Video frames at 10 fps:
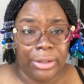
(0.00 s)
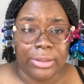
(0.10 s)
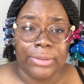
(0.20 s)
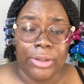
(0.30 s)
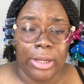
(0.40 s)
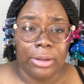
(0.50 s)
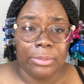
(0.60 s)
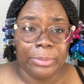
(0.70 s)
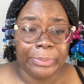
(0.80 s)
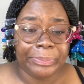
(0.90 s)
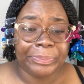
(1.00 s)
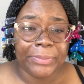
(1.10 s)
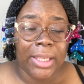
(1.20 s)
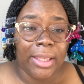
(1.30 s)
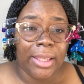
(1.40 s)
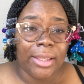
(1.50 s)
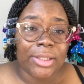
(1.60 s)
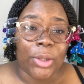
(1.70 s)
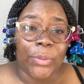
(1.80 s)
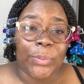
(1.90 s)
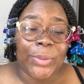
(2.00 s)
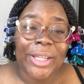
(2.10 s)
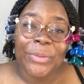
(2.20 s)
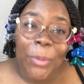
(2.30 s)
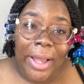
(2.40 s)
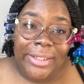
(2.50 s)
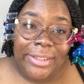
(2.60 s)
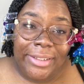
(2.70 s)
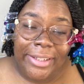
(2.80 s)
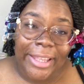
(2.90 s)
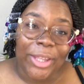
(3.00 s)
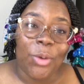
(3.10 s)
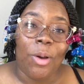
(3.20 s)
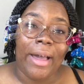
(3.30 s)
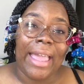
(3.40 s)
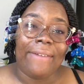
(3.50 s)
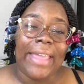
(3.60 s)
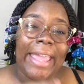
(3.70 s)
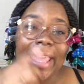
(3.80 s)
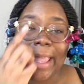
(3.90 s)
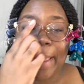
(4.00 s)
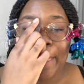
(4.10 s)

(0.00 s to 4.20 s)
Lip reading: this video. So thanks for watching, and you all have a